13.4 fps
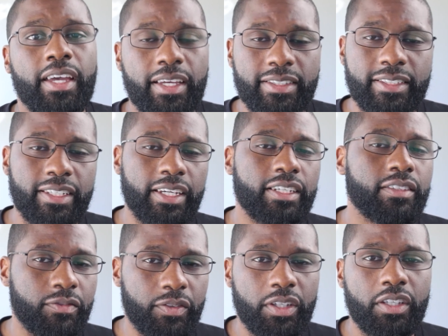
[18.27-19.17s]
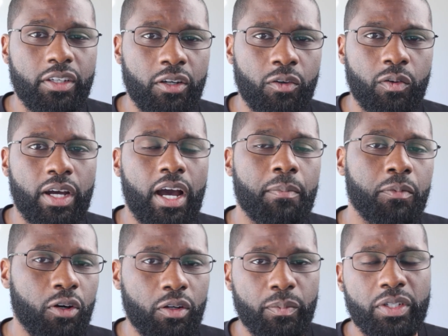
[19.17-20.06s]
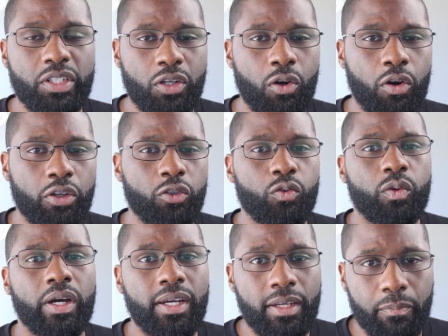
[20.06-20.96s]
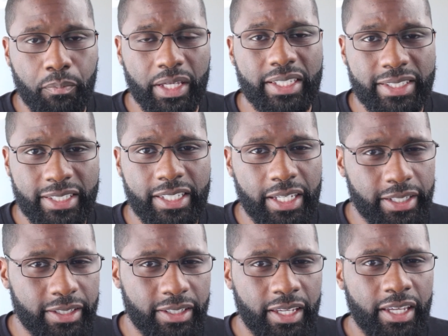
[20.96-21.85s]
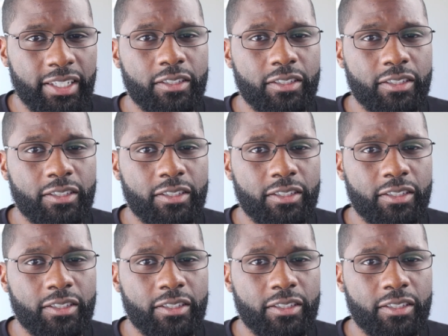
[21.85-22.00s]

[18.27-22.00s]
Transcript: In today's video, I'm going to be showing you Mixkit.